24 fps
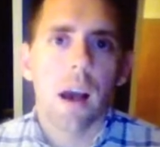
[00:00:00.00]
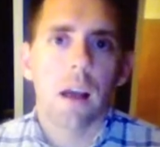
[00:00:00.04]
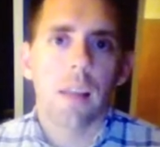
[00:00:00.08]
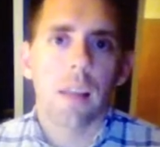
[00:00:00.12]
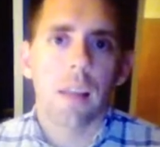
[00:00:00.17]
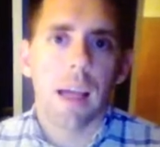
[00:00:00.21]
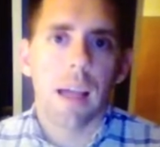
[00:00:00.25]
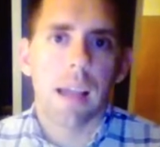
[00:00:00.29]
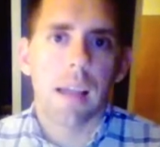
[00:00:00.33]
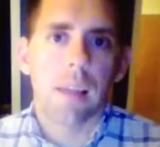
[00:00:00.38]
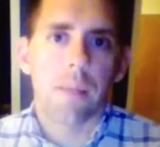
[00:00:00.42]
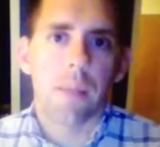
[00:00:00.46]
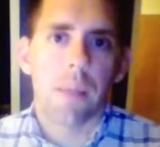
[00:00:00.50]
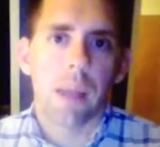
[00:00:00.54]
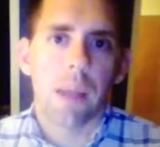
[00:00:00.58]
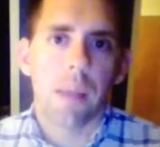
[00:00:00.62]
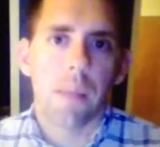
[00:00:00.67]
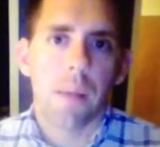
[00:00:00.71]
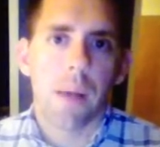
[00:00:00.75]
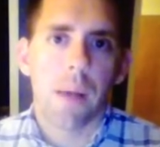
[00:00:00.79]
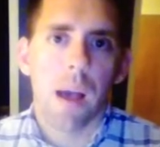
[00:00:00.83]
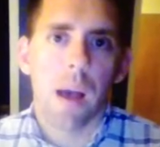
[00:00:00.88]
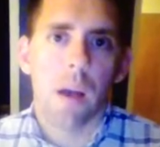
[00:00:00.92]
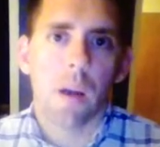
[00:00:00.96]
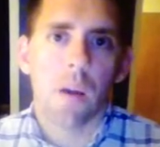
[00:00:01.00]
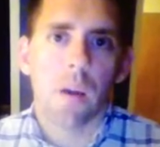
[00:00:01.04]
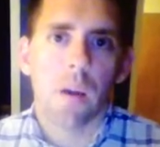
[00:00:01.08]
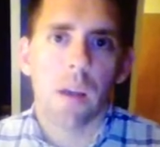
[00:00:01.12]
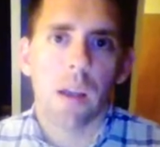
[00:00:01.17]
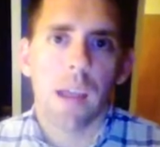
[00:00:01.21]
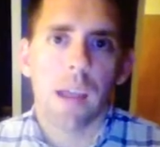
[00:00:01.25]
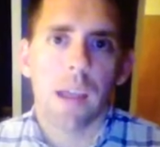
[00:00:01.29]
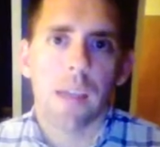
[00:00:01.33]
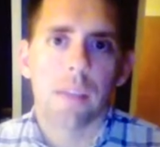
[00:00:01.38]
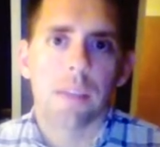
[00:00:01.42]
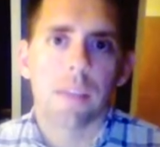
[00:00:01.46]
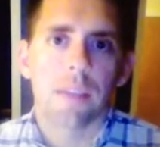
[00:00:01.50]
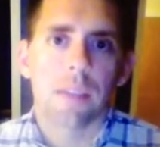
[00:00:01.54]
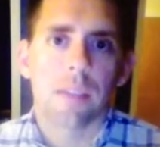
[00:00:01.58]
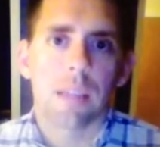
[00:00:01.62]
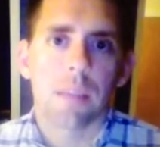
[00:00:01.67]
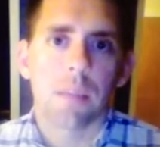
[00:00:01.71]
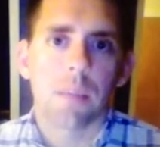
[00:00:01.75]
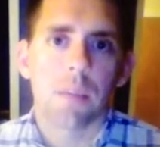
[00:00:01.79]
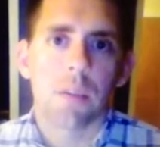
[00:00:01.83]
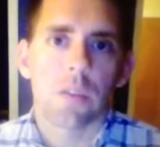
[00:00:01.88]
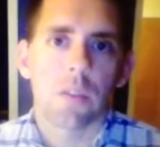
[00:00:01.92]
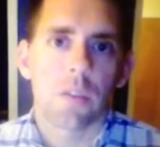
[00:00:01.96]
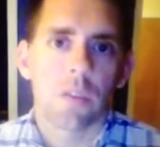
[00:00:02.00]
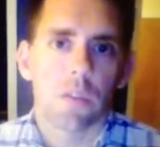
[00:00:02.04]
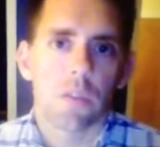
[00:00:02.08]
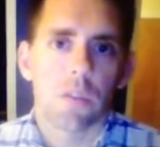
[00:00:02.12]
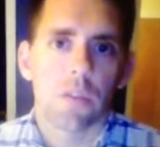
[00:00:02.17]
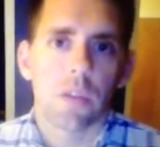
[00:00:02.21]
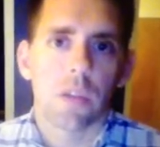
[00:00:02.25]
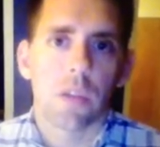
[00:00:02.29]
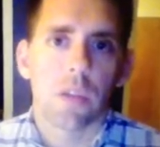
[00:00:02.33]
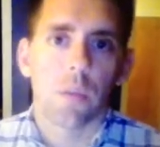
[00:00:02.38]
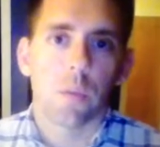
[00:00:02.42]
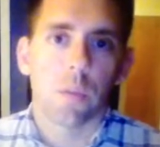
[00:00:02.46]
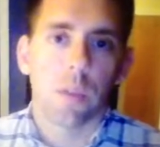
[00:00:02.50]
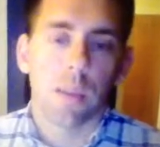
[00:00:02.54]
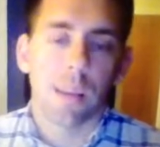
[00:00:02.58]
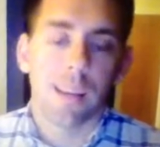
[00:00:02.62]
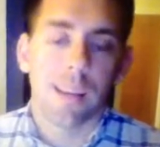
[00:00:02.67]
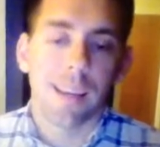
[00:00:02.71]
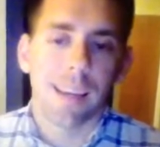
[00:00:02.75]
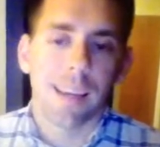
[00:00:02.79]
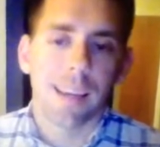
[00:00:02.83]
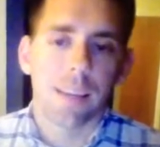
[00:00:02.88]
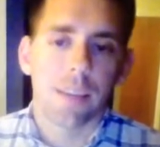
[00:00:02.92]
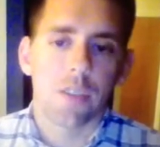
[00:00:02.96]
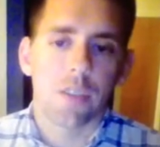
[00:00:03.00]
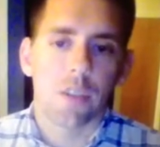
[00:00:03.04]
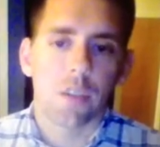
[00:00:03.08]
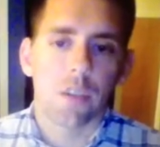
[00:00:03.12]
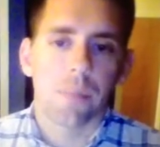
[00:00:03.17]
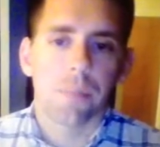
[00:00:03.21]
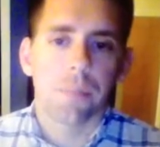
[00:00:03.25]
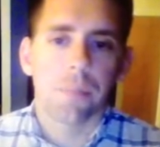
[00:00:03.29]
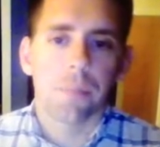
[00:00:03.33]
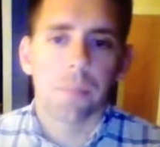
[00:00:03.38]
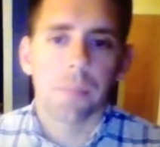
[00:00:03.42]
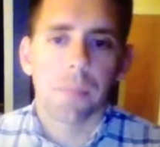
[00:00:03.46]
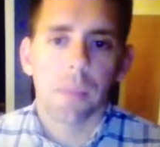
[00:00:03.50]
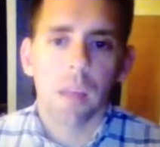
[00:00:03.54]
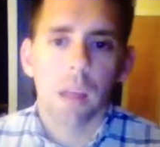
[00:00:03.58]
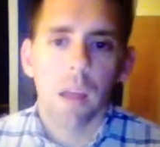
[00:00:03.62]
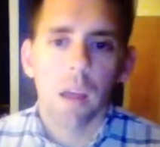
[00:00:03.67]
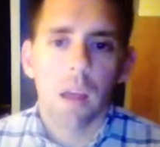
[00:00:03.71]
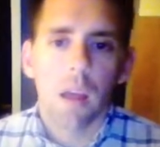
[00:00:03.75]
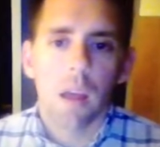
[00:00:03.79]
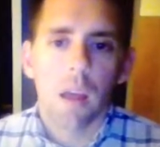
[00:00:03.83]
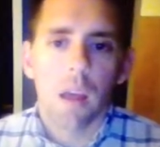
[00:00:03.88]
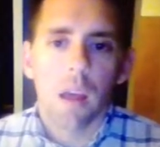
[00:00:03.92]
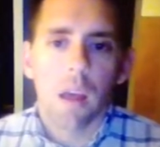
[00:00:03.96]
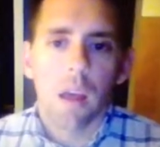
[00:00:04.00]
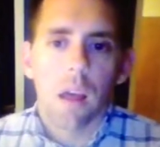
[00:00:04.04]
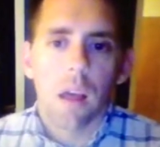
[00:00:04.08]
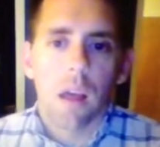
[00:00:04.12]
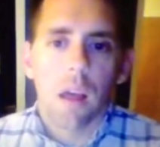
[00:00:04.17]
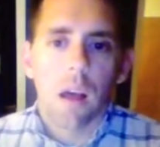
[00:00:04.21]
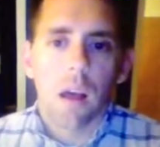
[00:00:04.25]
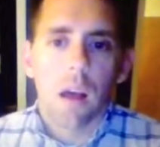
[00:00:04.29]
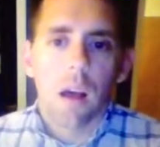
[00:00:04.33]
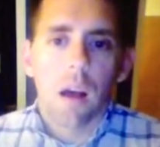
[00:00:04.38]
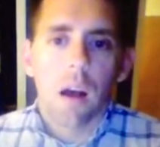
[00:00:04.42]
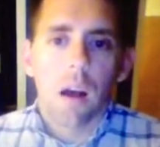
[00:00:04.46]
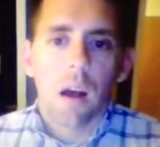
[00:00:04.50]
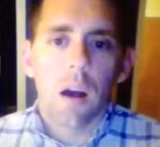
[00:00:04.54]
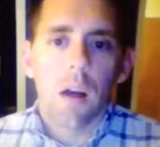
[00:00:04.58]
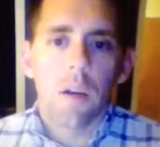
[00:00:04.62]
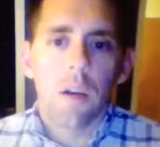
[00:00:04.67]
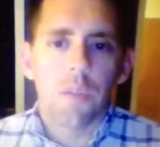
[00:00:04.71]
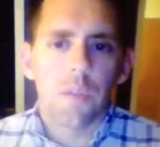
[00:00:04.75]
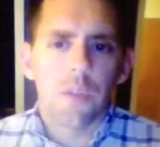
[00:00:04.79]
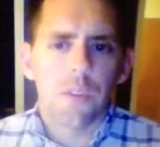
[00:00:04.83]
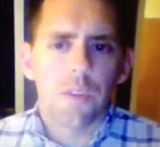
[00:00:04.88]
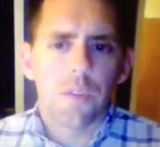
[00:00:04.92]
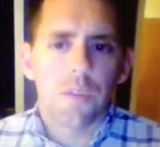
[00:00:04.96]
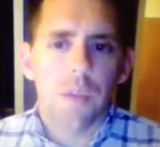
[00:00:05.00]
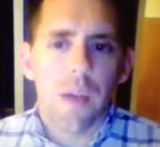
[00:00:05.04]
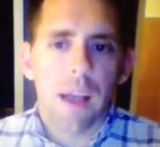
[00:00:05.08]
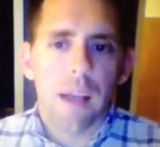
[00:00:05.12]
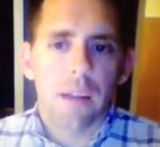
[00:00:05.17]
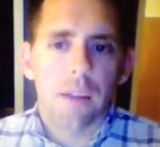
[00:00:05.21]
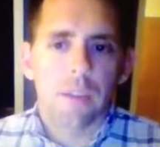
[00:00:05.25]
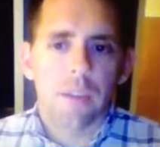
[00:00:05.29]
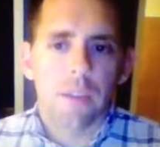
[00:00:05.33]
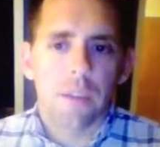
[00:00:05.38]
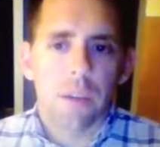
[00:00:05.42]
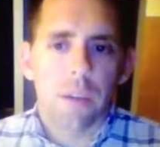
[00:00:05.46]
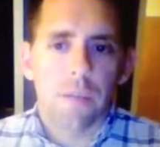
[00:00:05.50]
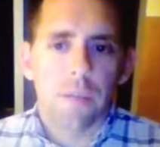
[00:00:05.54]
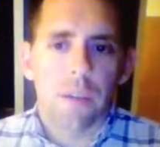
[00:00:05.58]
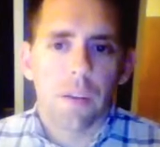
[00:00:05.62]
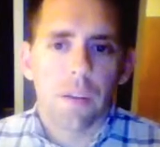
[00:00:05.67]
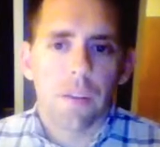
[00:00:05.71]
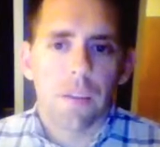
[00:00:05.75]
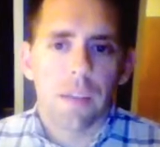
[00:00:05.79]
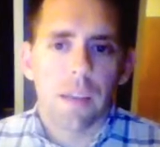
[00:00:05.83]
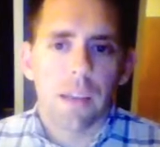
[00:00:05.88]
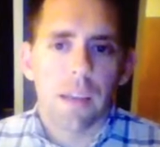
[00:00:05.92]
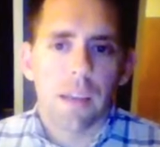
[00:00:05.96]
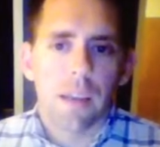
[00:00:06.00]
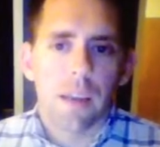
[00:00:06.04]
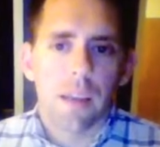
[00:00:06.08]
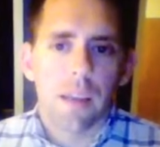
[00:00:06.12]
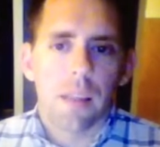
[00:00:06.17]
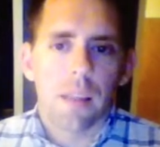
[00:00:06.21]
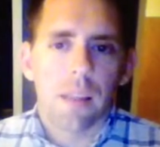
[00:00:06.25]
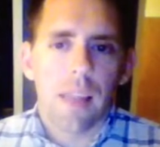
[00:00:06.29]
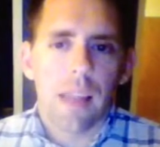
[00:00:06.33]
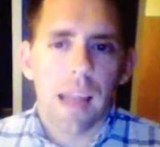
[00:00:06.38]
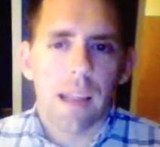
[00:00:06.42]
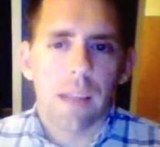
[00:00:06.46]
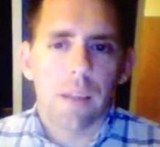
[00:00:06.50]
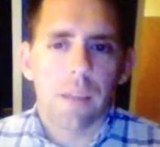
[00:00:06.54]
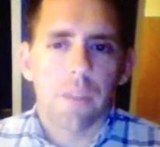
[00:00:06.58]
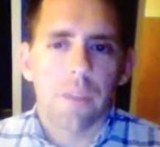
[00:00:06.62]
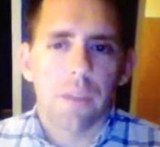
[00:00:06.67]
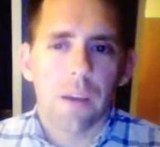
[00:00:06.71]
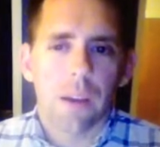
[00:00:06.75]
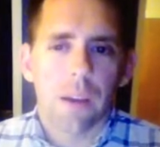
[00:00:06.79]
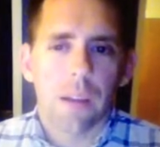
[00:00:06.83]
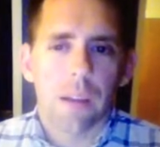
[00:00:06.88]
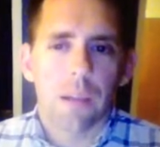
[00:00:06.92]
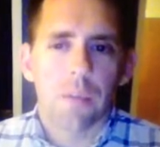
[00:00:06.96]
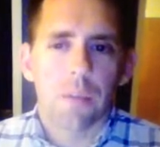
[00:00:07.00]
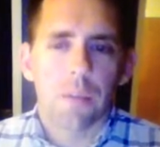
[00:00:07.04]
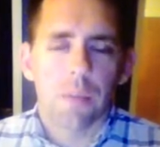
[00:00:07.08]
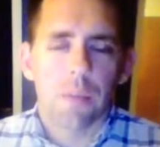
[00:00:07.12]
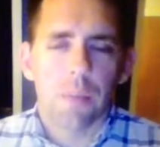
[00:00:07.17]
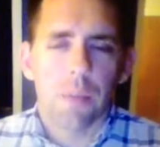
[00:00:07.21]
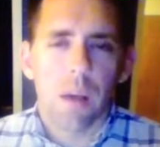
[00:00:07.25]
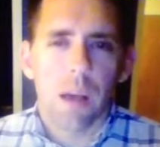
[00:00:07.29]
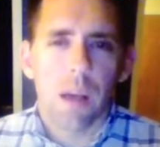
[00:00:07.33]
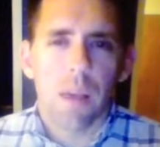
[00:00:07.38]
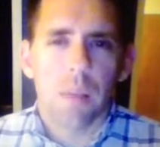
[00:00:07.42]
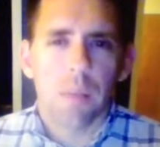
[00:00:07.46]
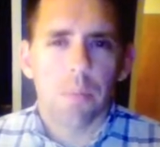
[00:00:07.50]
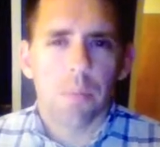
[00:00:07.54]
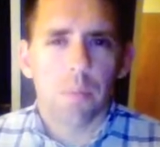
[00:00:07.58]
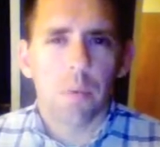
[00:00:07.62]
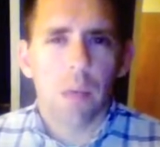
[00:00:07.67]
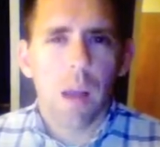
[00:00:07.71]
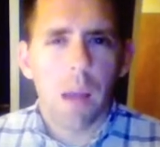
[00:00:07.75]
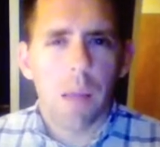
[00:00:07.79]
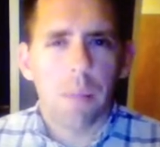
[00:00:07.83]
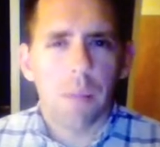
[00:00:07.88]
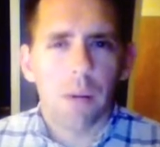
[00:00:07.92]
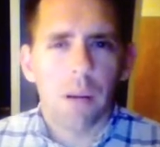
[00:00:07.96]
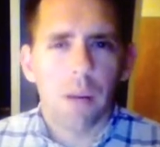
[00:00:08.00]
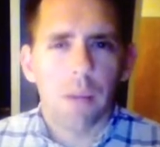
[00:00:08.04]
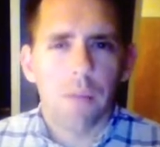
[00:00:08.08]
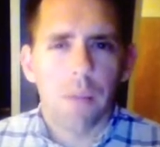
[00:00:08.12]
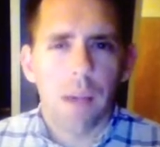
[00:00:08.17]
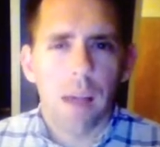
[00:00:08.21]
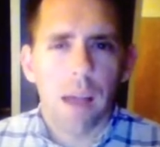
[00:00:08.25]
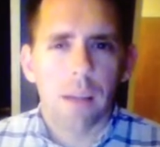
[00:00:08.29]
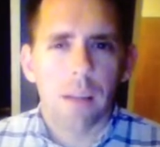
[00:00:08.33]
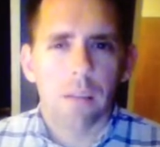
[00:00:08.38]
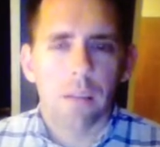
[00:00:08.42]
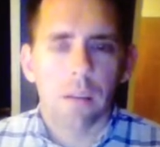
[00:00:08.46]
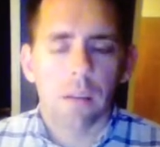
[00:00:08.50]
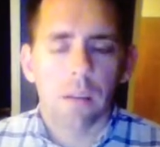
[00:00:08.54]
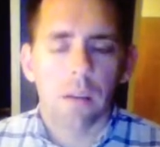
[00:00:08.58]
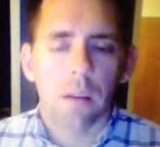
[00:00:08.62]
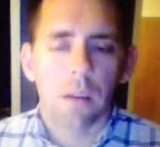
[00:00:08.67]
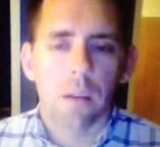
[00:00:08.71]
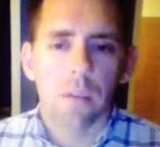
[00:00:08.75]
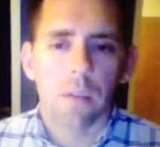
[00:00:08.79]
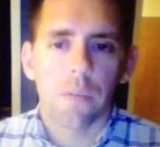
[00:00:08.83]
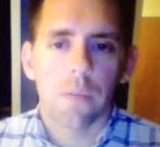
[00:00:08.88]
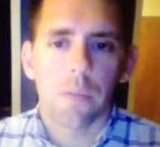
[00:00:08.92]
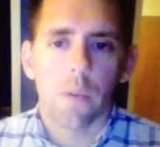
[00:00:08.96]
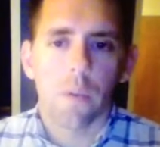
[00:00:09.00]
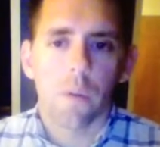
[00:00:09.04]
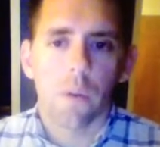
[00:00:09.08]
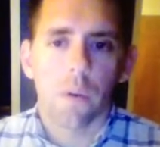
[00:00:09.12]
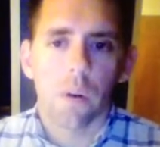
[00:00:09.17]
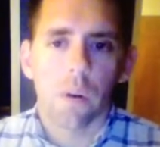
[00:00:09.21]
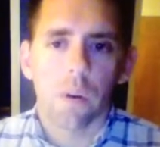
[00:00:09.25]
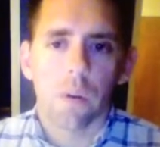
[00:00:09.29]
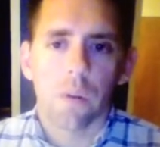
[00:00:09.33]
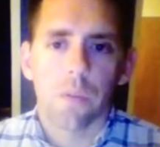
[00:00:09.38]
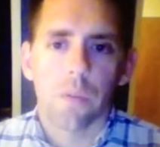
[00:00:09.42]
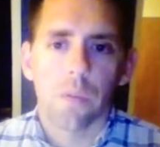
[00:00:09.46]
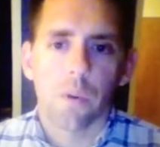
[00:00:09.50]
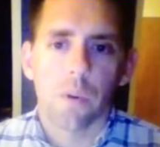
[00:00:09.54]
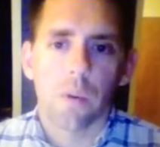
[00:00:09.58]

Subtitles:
a lack of manpower, and the stigma associated with lung cancer. Of those factors, I felt that lack of funding was probably the primary factor for